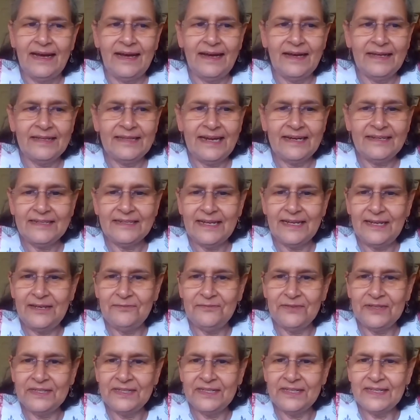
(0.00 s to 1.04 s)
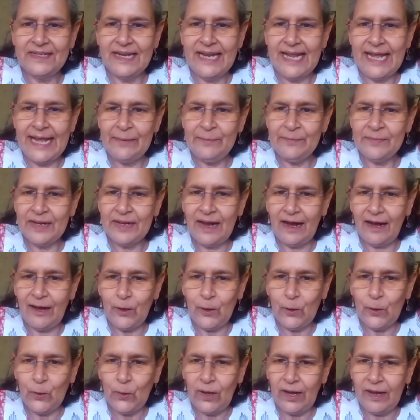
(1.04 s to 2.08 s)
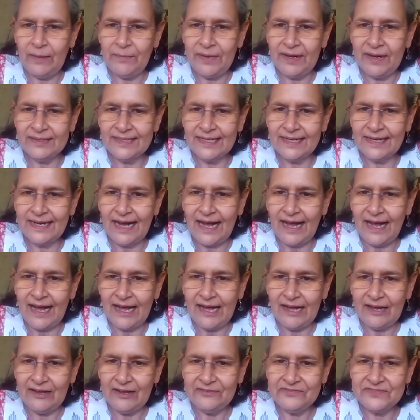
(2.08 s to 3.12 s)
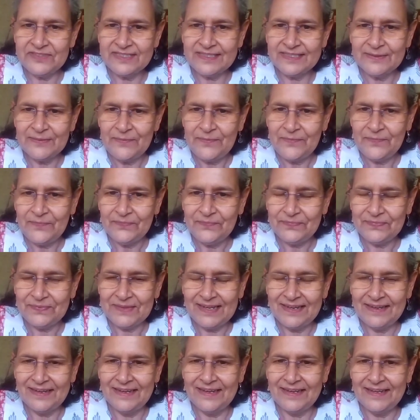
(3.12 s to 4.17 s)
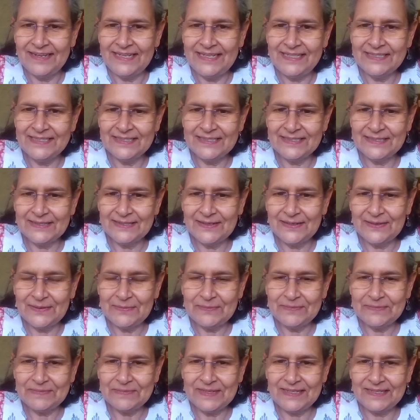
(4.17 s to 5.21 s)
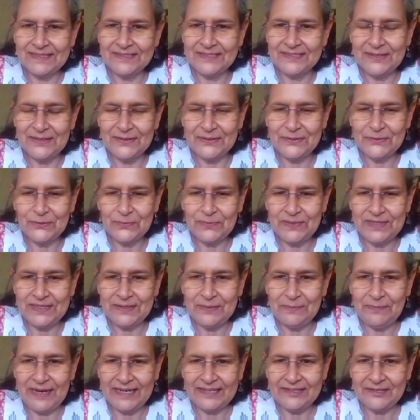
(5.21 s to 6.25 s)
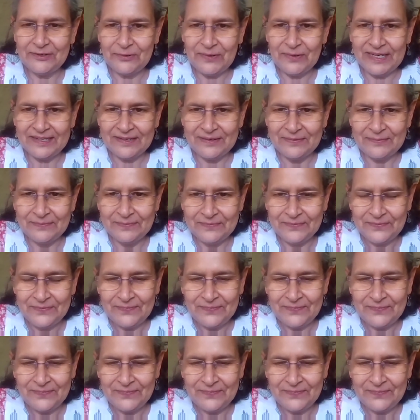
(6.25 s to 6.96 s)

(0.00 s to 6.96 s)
that even the lame cow among the calves is considered to be the better one.